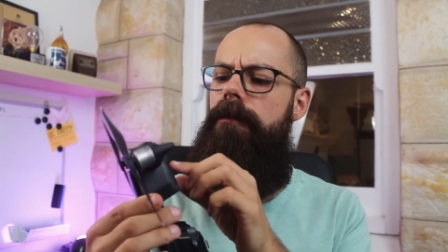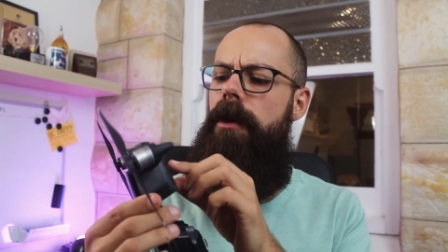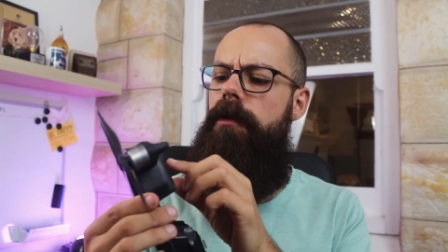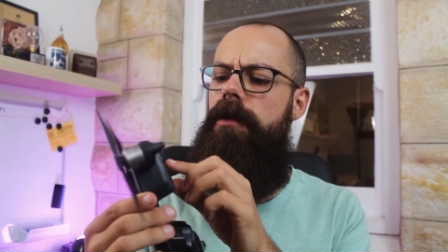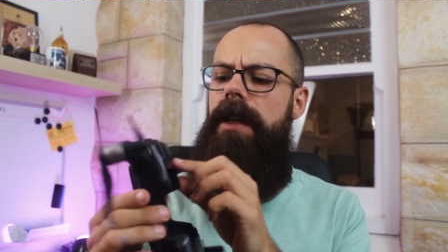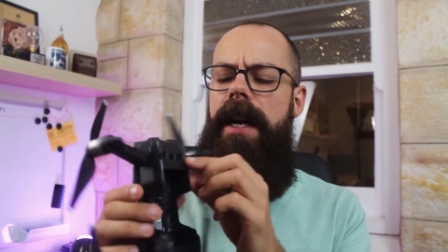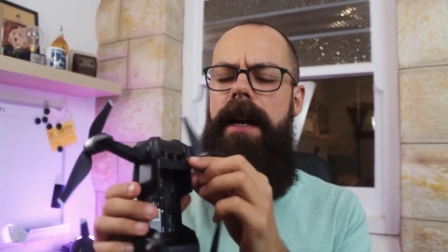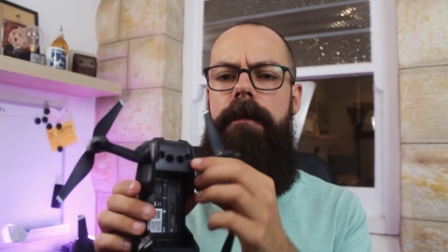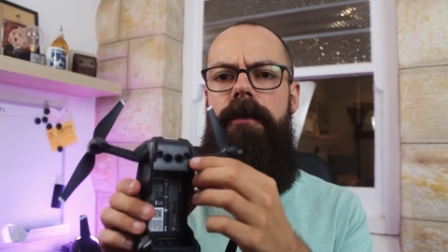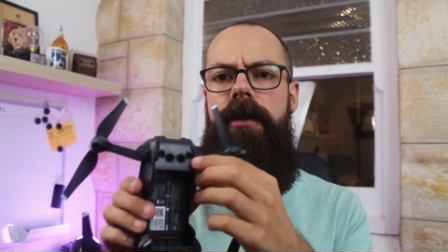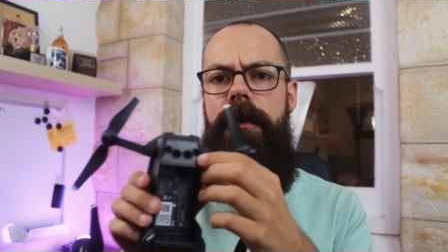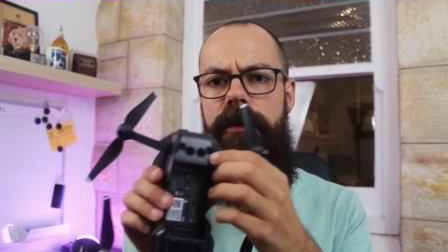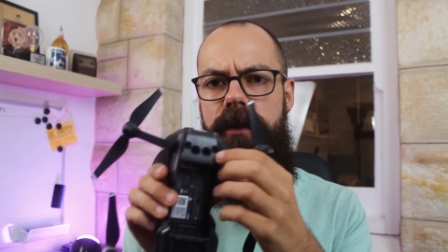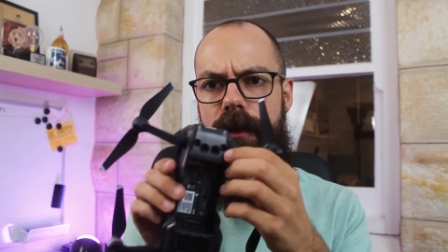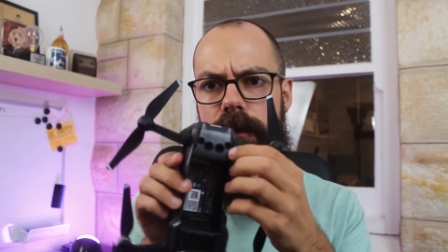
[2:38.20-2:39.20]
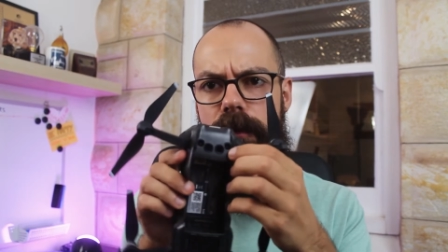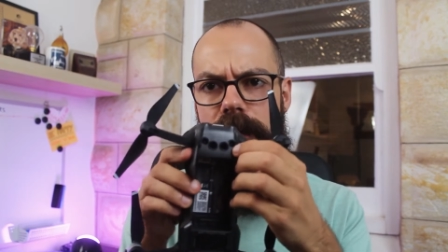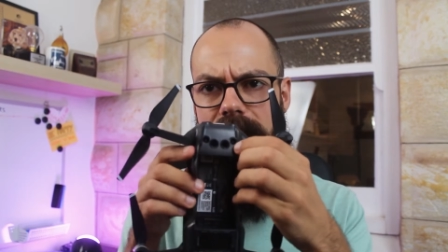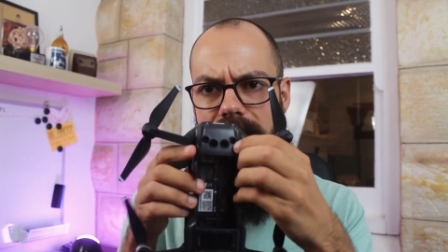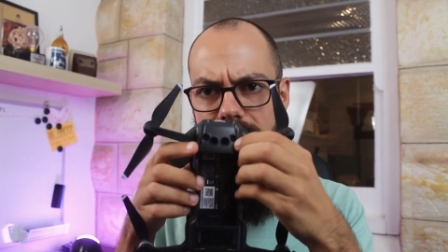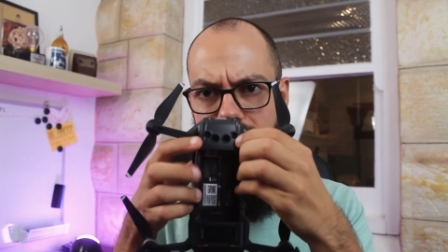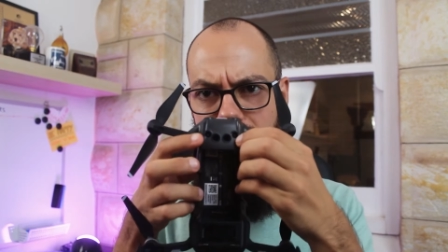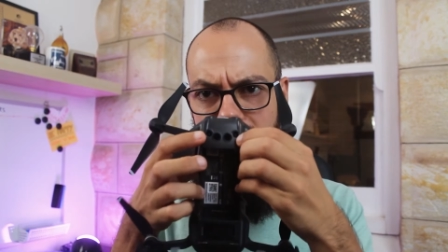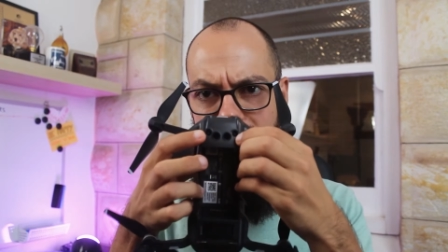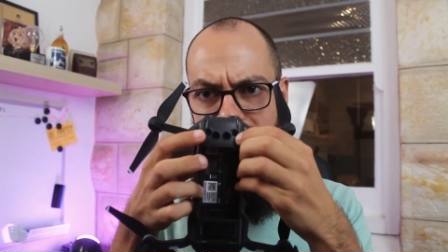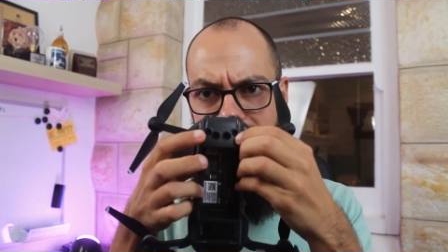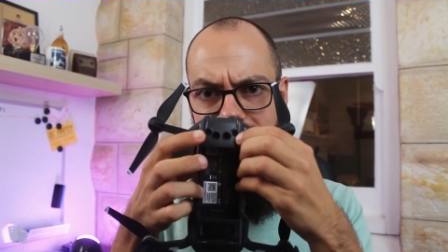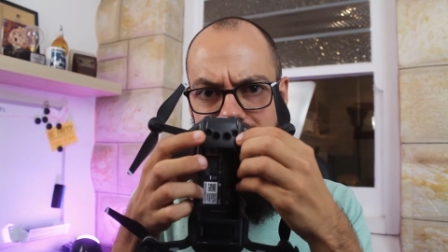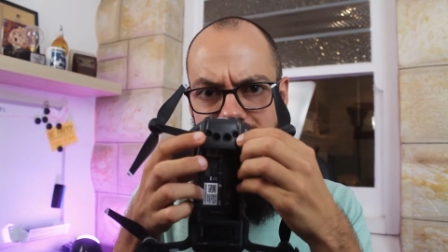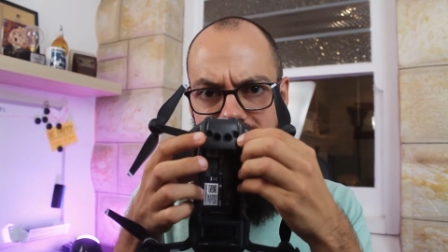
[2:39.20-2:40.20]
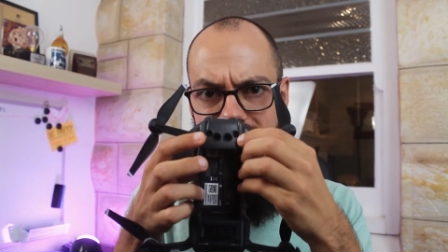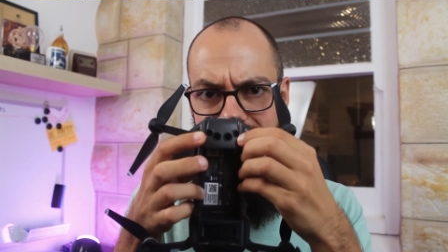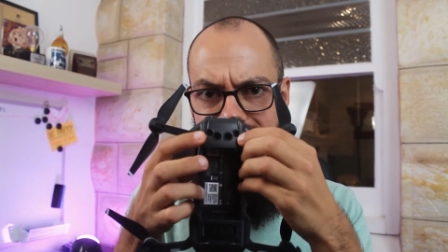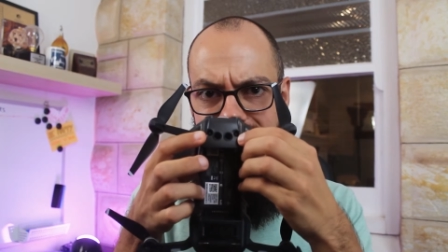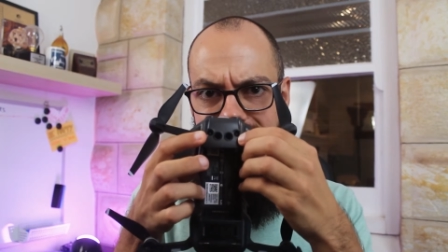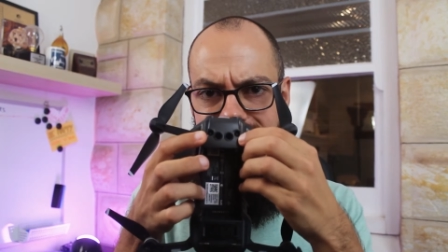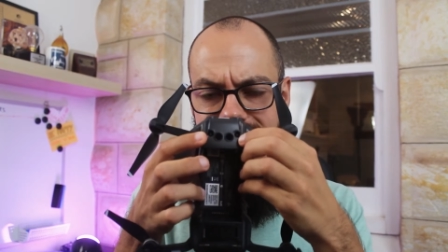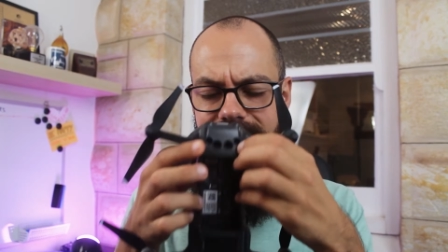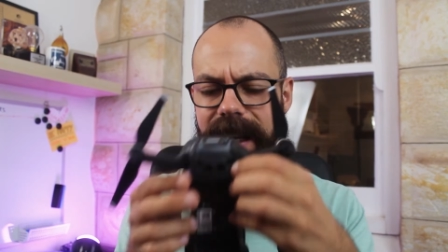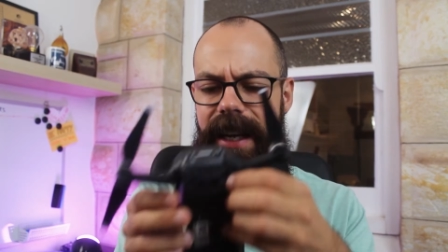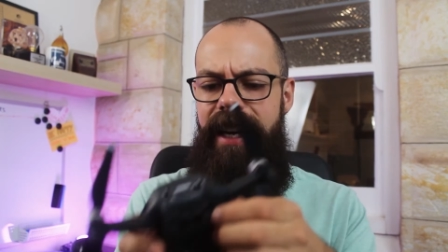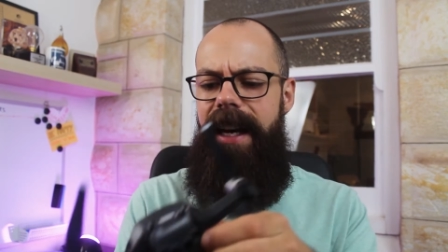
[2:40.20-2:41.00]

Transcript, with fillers: those camera, those two cameras just here.